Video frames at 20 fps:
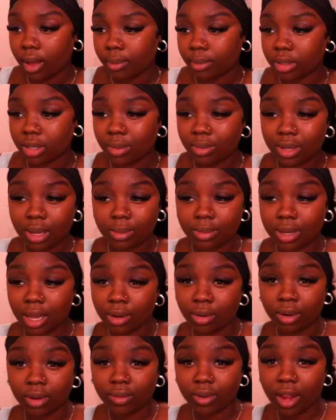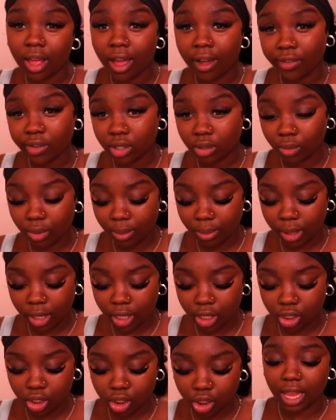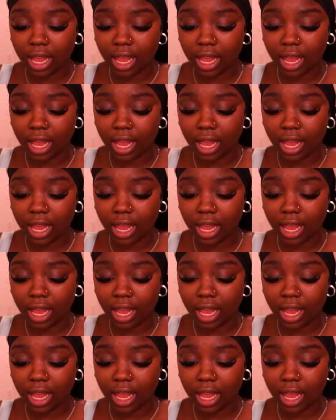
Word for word: Sometimes I don't even have to wear blush.